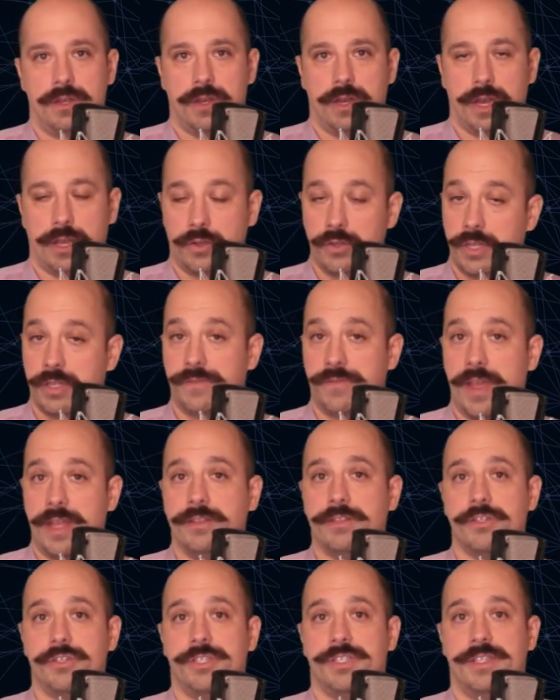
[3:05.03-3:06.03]
A good
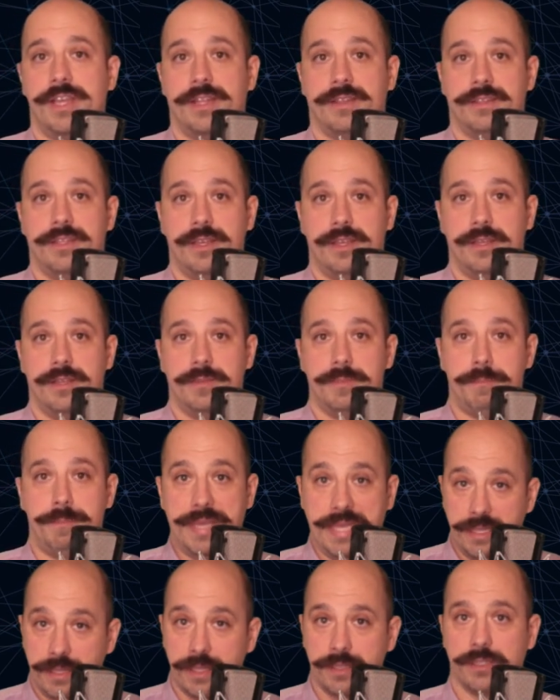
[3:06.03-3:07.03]
advantage is that the
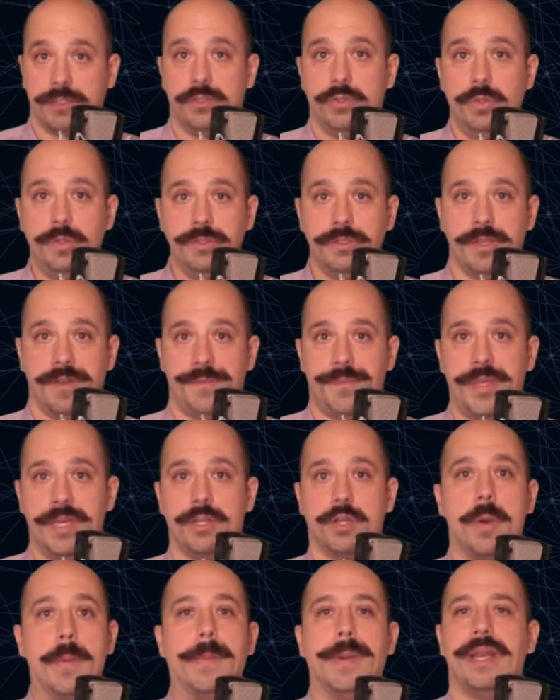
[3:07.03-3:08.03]
big data tools have been
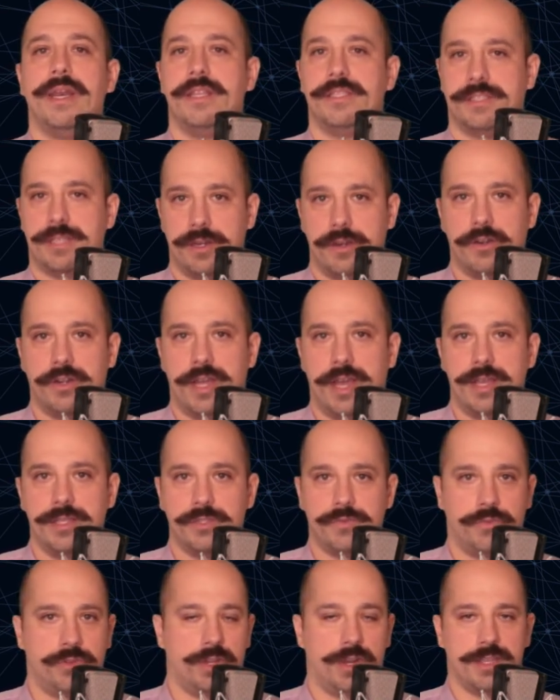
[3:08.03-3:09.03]
completely standardized.
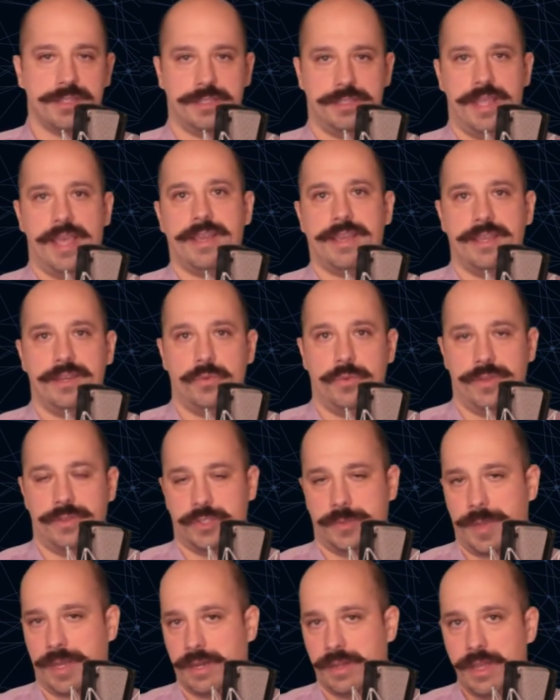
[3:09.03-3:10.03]
Over the last decade, we
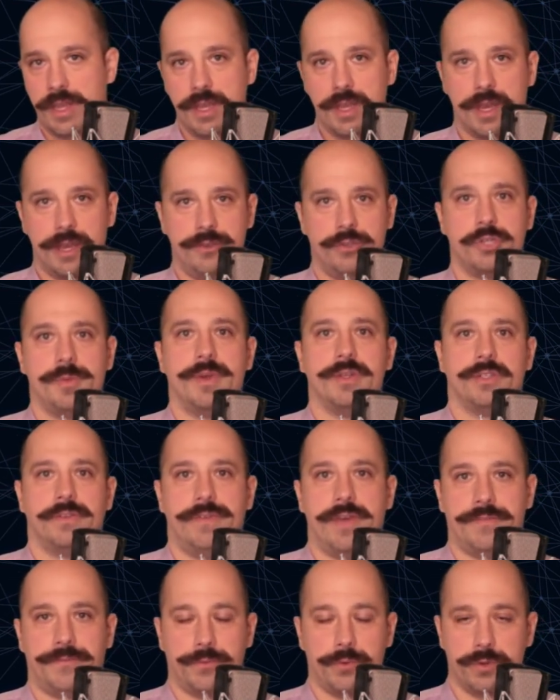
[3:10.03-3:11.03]
spent a huge amount of
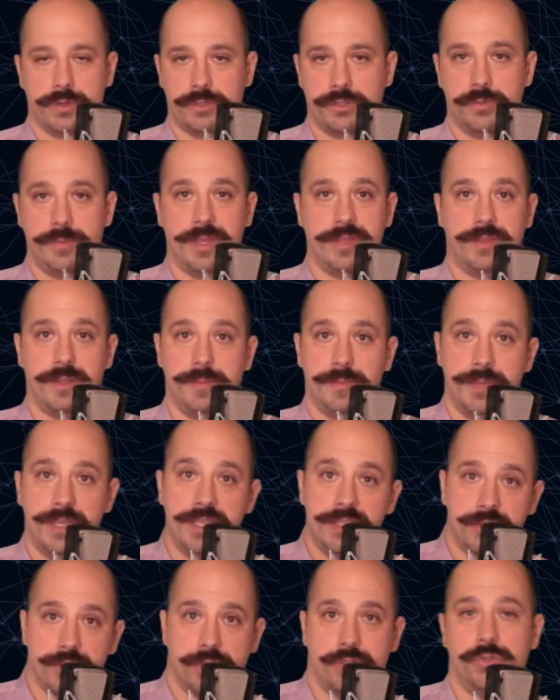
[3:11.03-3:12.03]
effort to make them
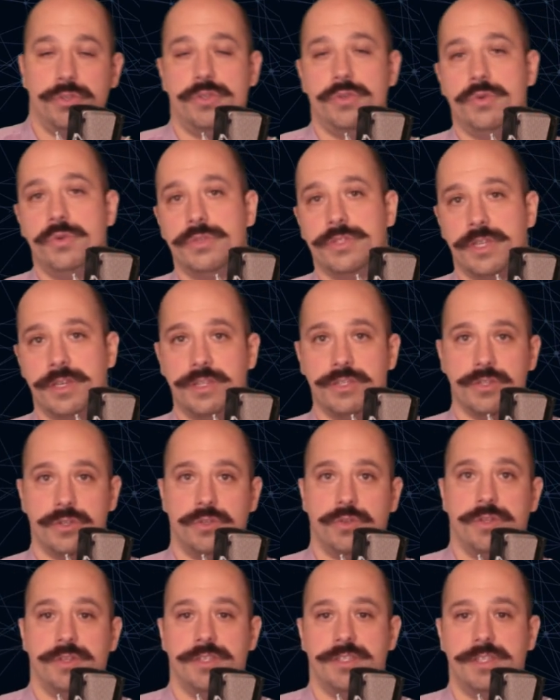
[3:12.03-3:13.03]
easier to use and easier
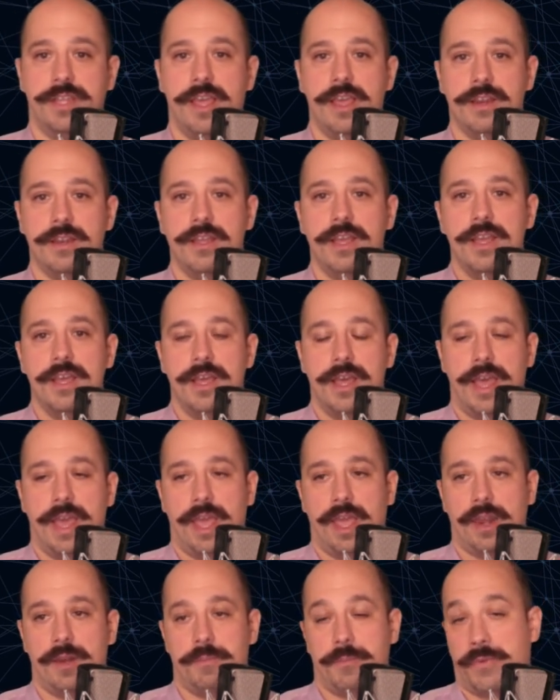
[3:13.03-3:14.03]
to understand
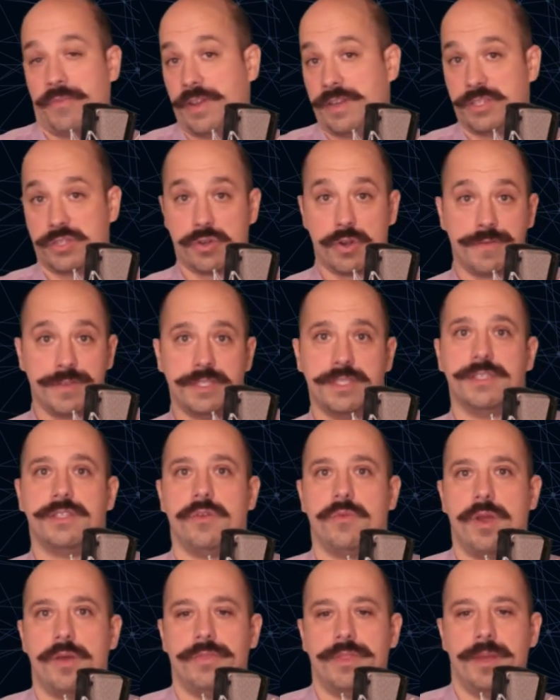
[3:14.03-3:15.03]
and provide services
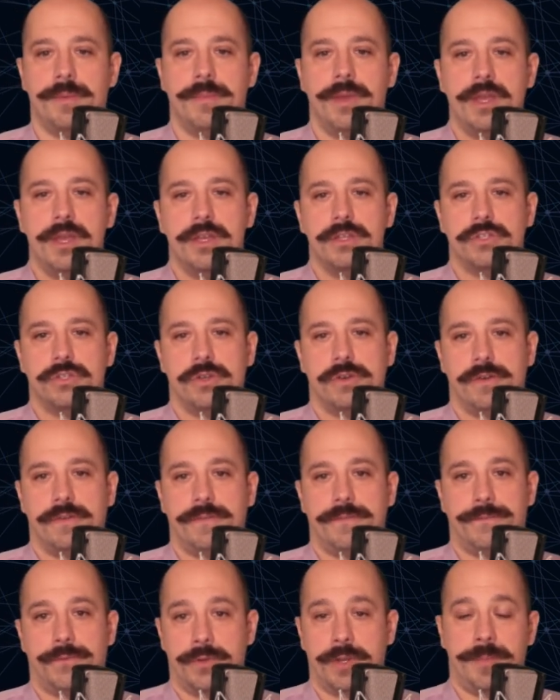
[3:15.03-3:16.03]
around them. So
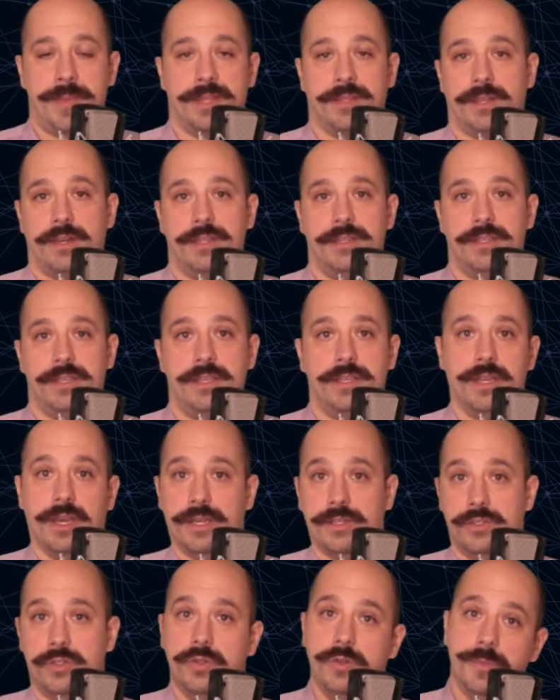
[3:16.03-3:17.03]
fundamentally, the
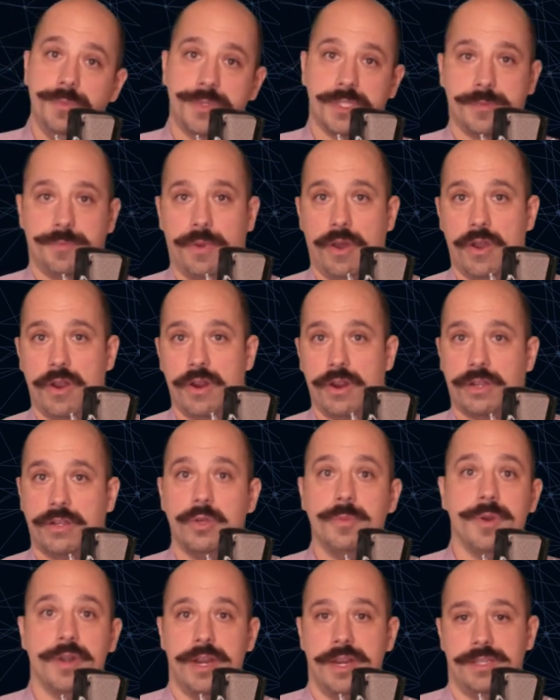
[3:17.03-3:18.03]
Hadoop, Spark,
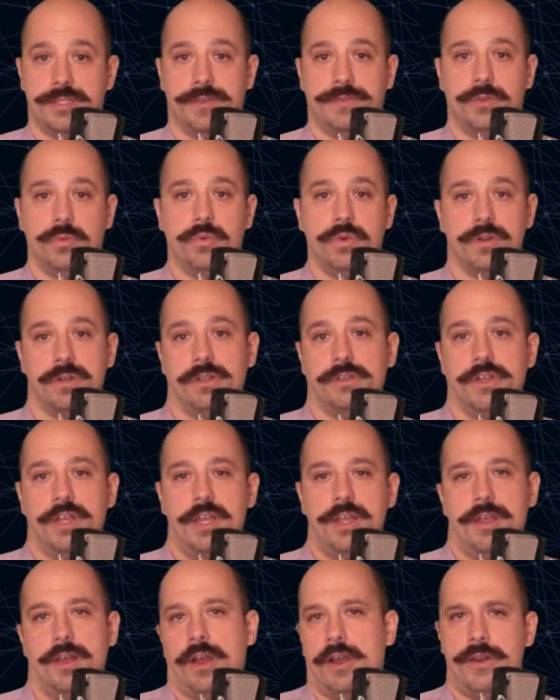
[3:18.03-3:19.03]
Kubernetes of the world
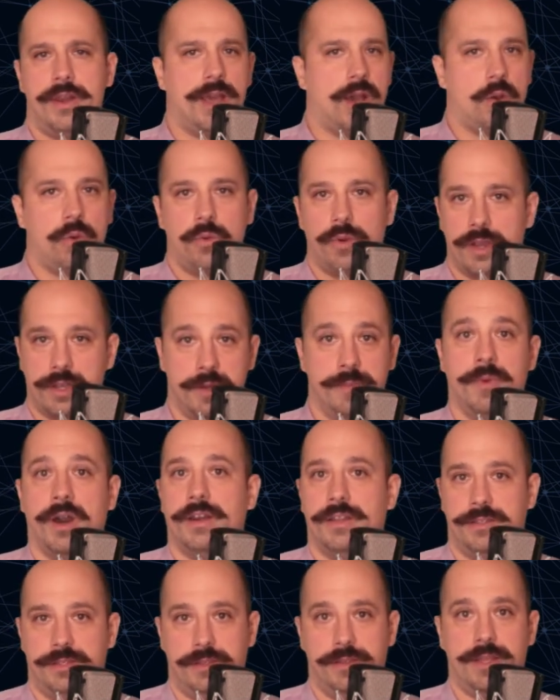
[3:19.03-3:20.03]
are now a
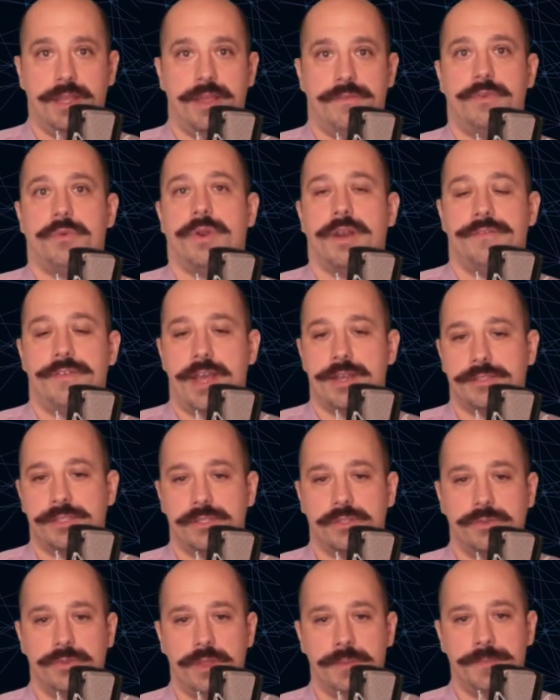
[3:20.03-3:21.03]
commodity and everyone has access
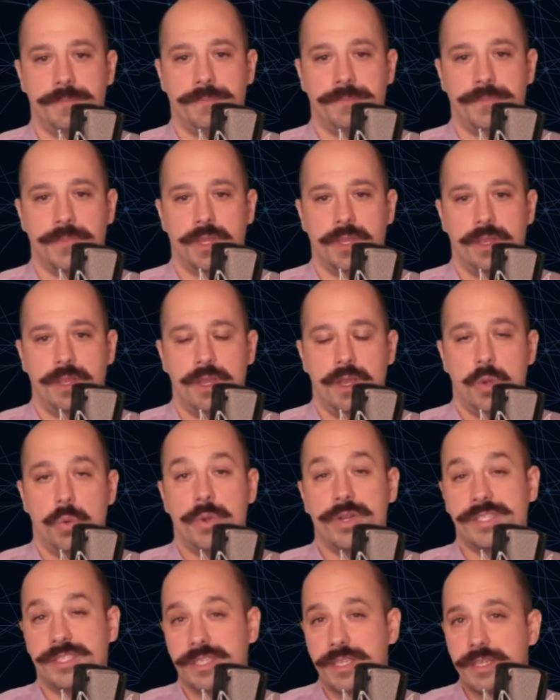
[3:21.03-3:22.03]
to them.
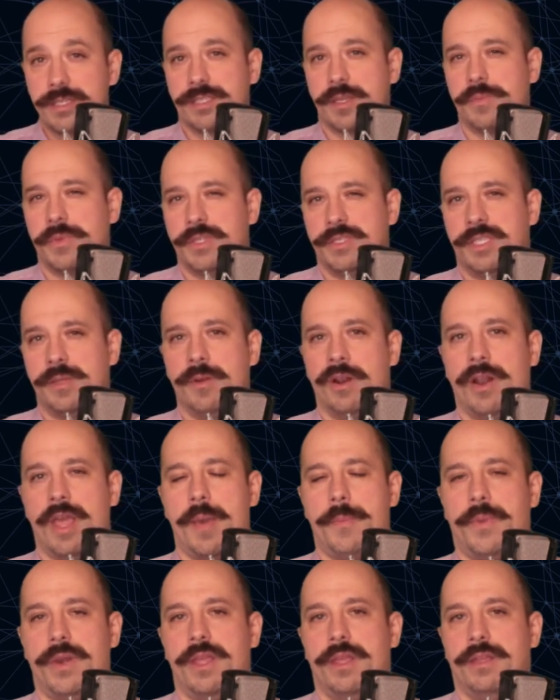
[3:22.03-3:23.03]
We're seeing something similar
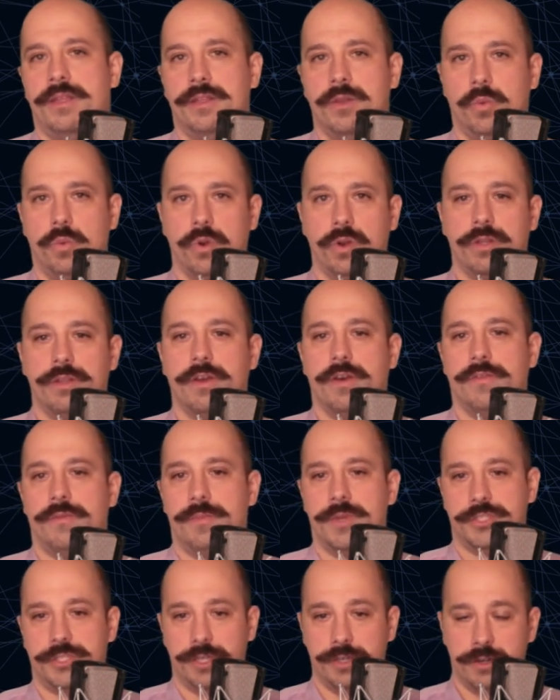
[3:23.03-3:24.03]
happening in the world of
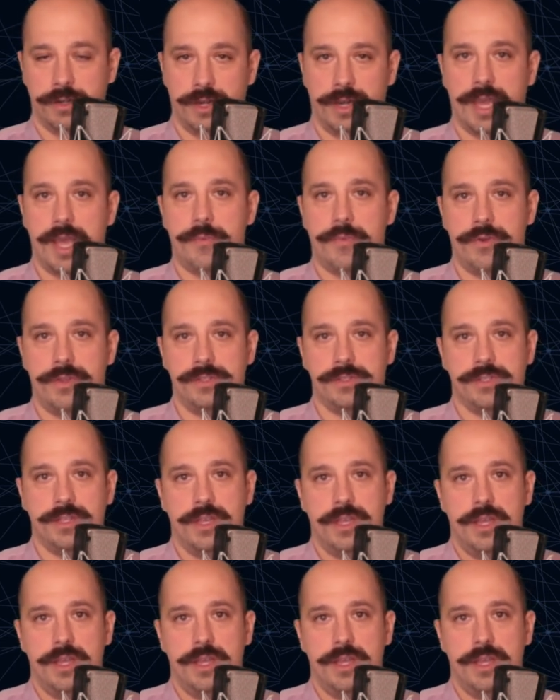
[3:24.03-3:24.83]
machine learning libraries.